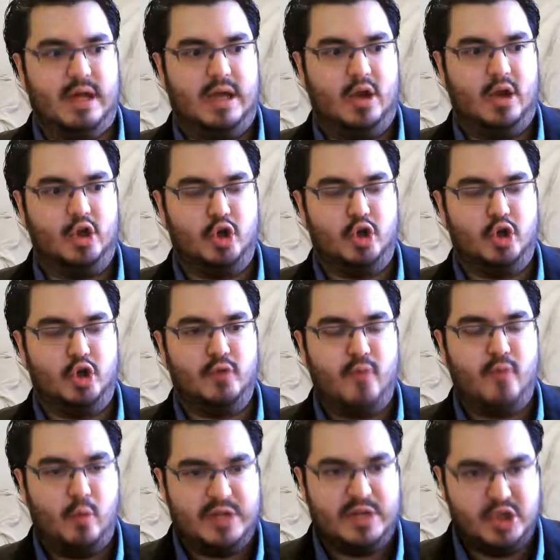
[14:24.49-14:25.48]
a lot of
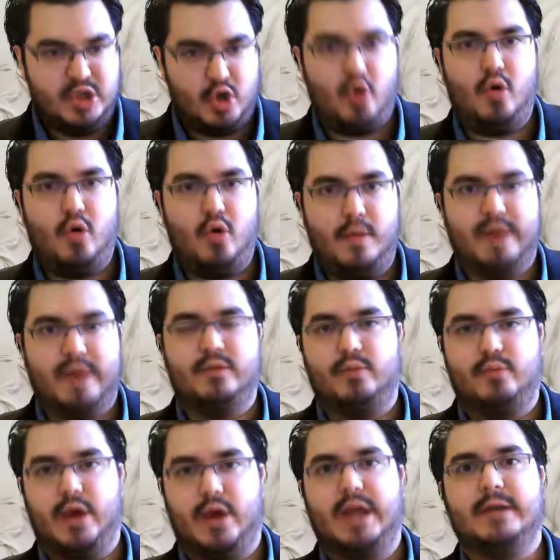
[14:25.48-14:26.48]
what we know about the
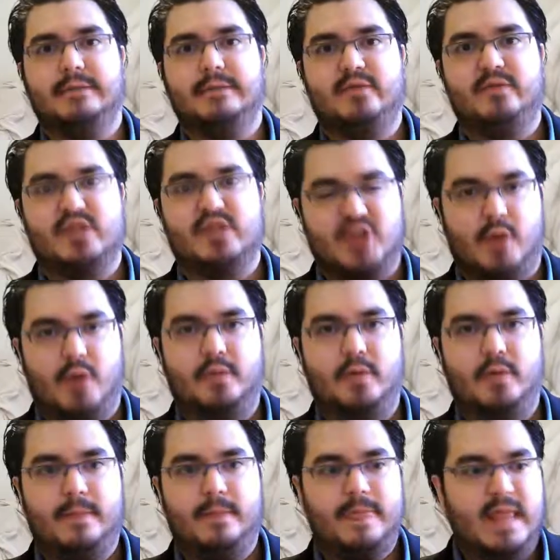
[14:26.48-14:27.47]
brain, for example,